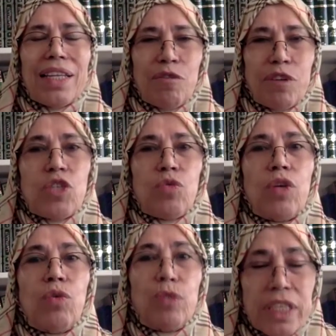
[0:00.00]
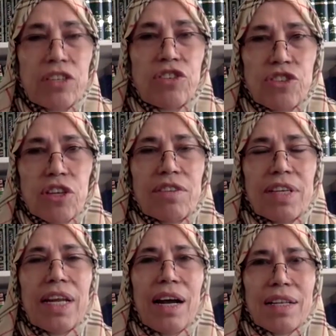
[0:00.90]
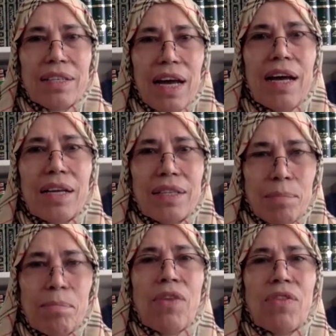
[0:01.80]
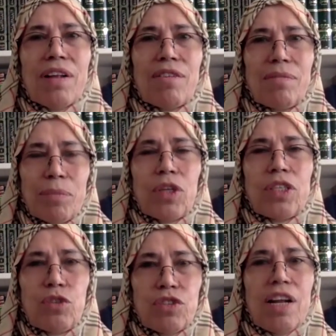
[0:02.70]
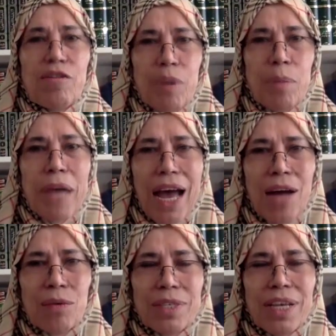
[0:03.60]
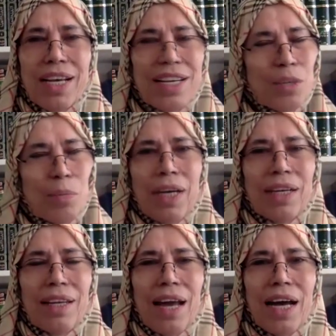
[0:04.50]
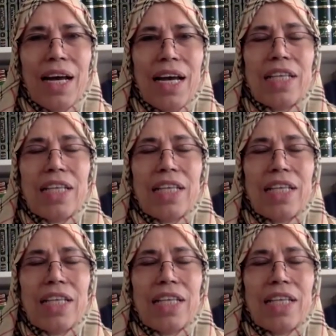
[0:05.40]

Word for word: the first one who teach children are the, the mother because you start from the house, subhanallah.